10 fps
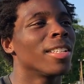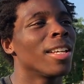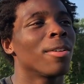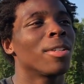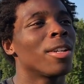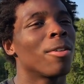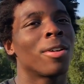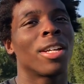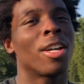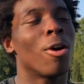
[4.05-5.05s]
Then you
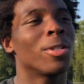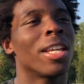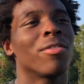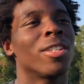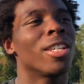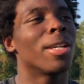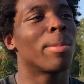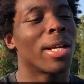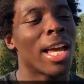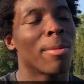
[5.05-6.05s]
know, coach gives us good
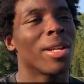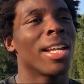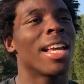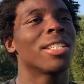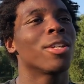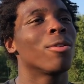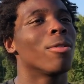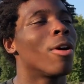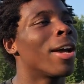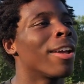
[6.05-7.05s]
game plan to execute
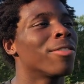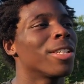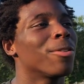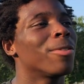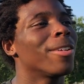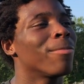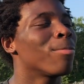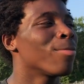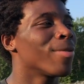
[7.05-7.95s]
every single week.